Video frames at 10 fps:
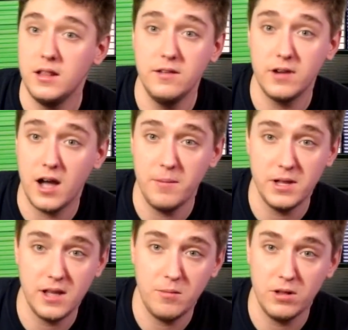Leave a
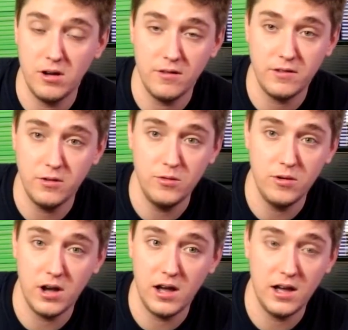comment down below if you